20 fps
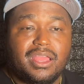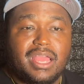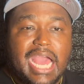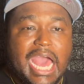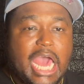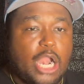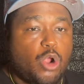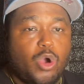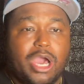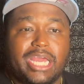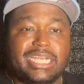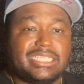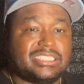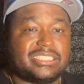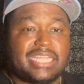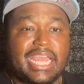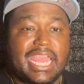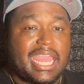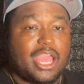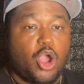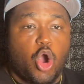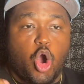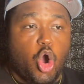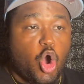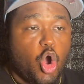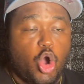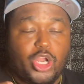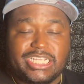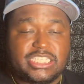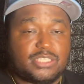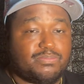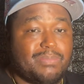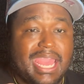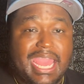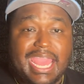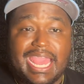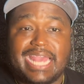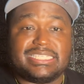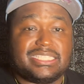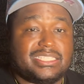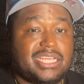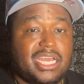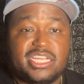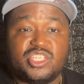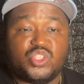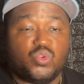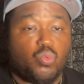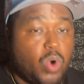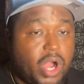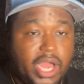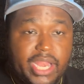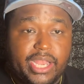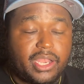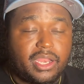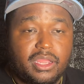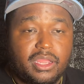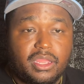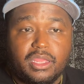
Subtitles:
I don't understand. All this man has done is won.